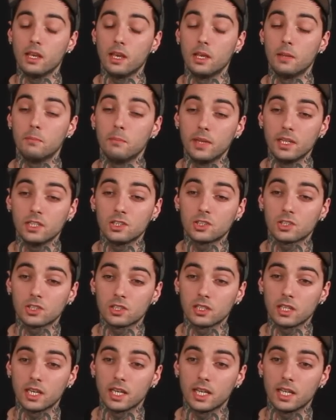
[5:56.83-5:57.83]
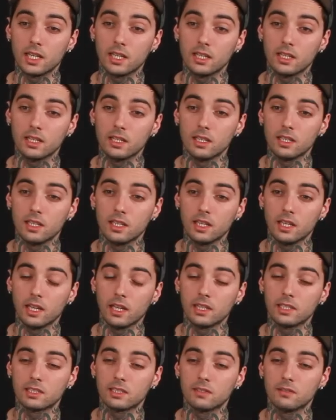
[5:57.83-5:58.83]
and make sure that
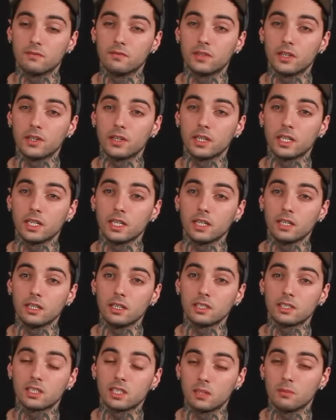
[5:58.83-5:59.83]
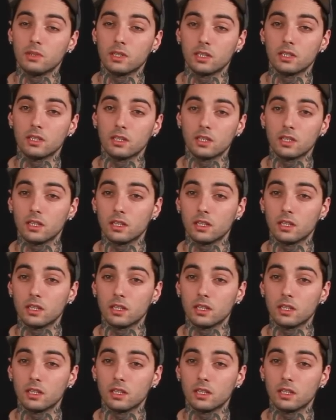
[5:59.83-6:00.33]
it's going to be